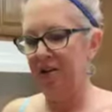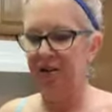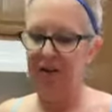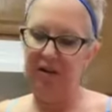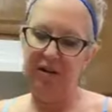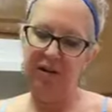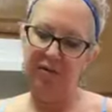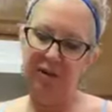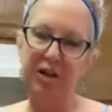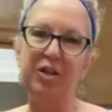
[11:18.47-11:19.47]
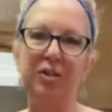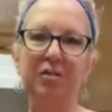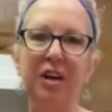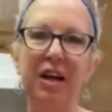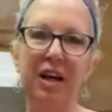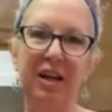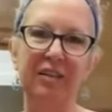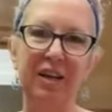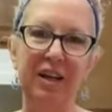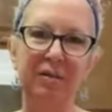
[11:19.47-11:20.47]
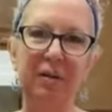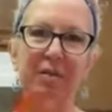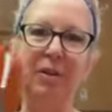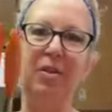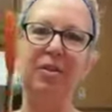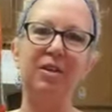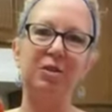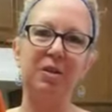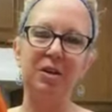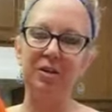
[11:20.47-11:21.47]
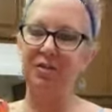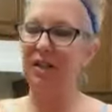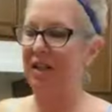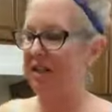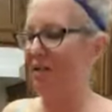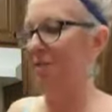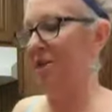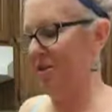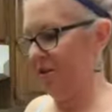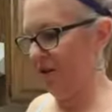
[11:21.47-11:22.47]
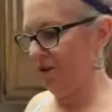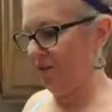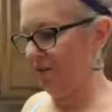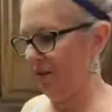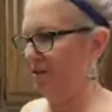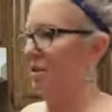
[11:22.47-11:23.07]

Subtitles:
Good old Rachel Ray, right? Remember the orange Rachel Ray? Some of these things are